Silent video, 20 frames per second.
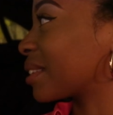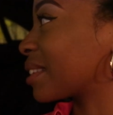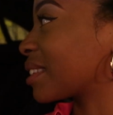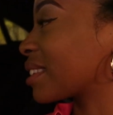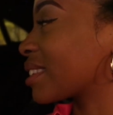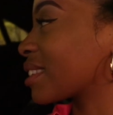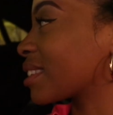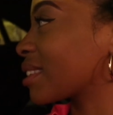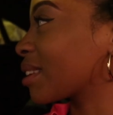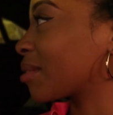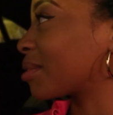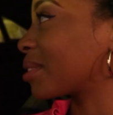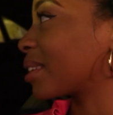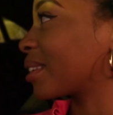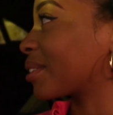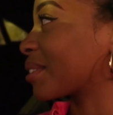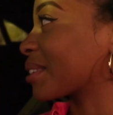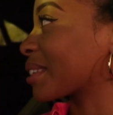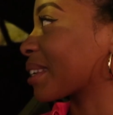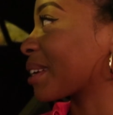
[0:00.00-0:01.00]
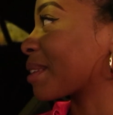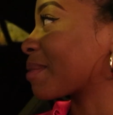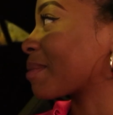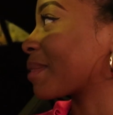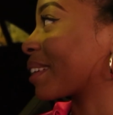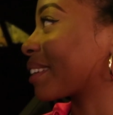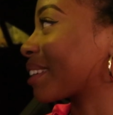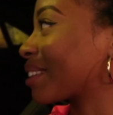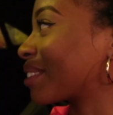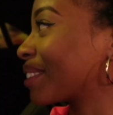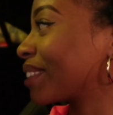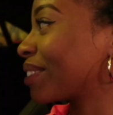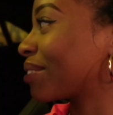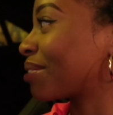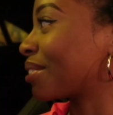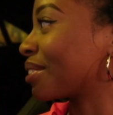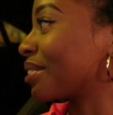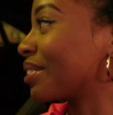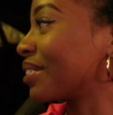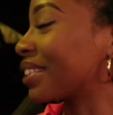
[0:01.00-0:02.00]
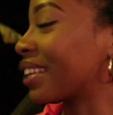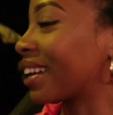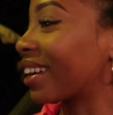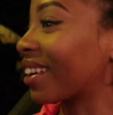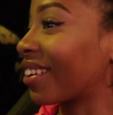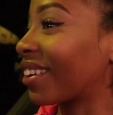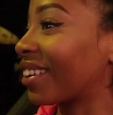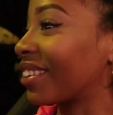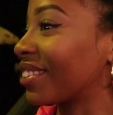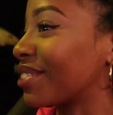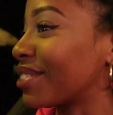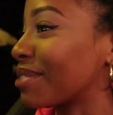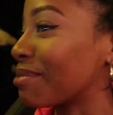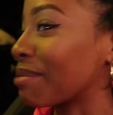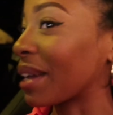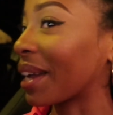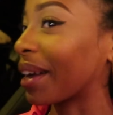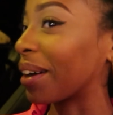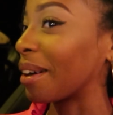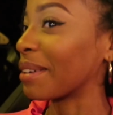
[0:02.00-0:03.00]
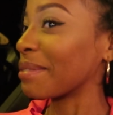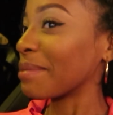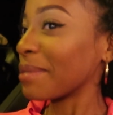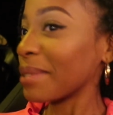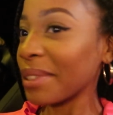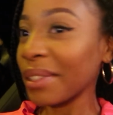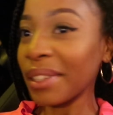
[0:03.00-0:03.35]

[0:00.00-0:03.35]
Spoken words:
us something else. And I'm like, only if you knew that I can't do makeup.